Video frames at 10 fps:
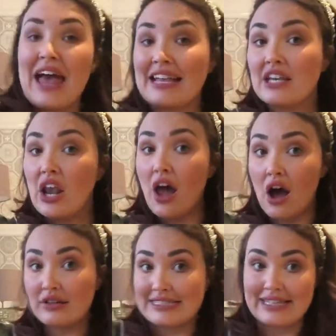And
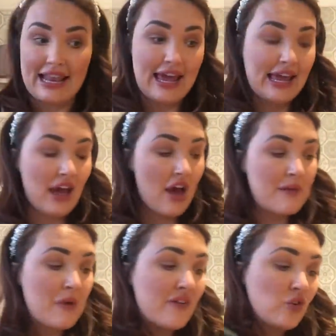lastly,
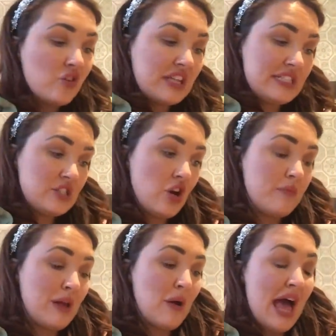um, I've got this
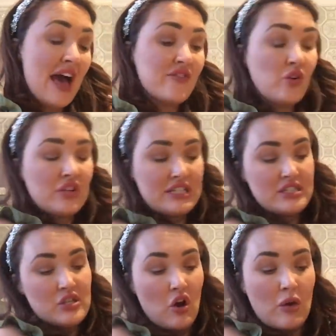top. Now, I have got
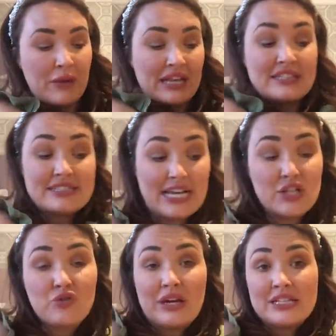this top in a
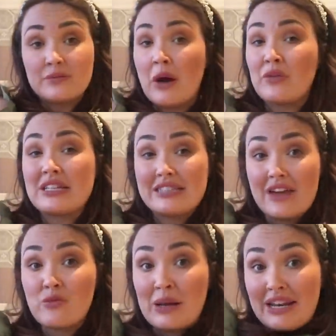sage green as well.
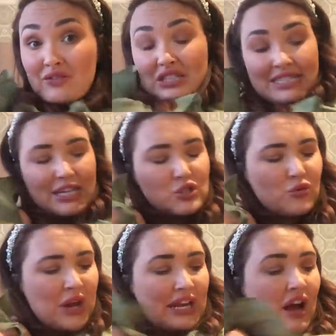Everyone loved the sage
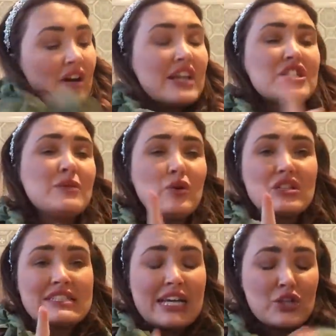green. I actually wore
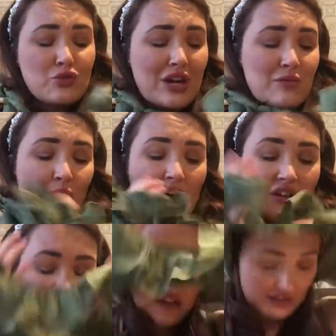the sage green
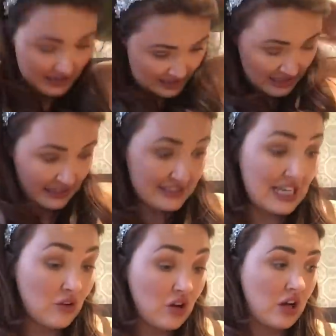one. This is
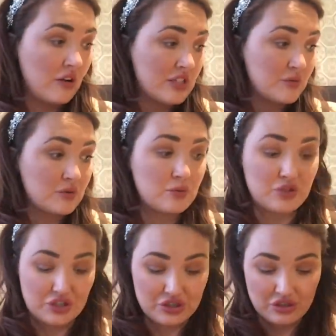how long ago this was ordered.